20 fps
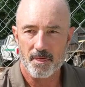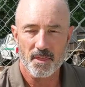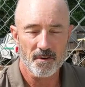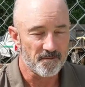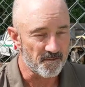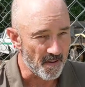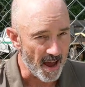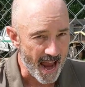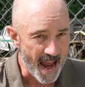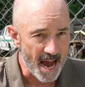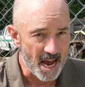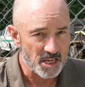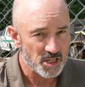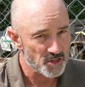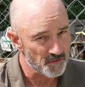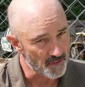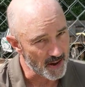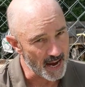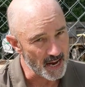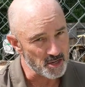the
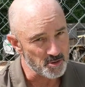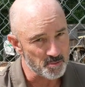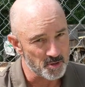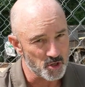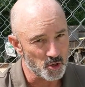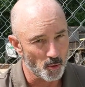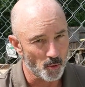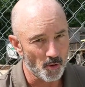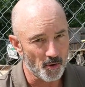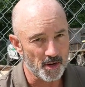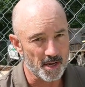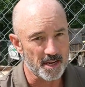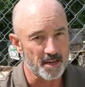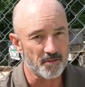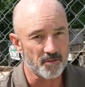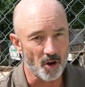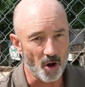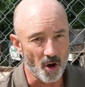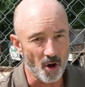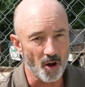vast majority
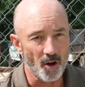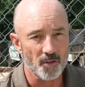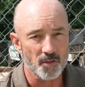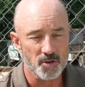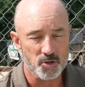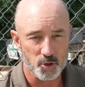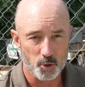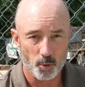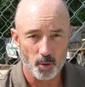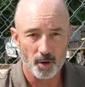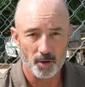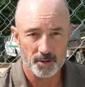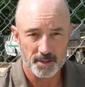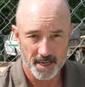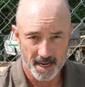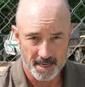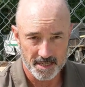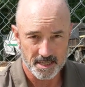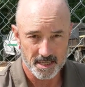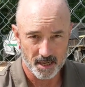of all the soil
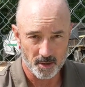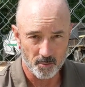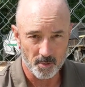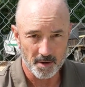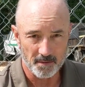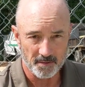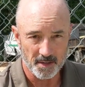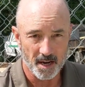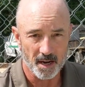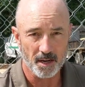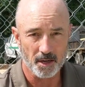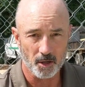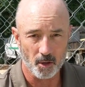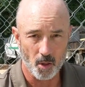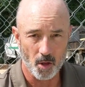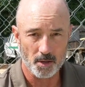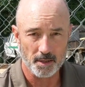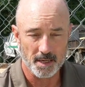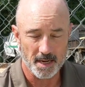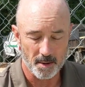testing we've done
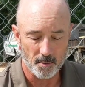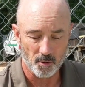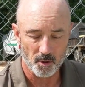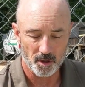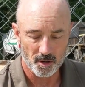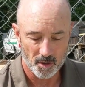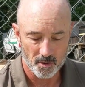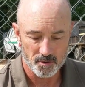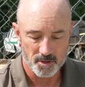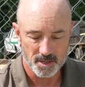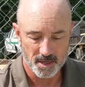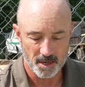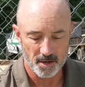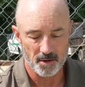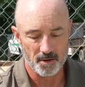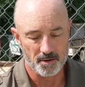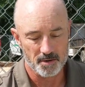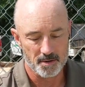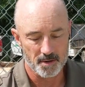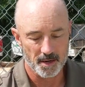along the Emerald Coast
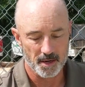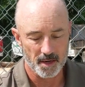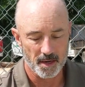here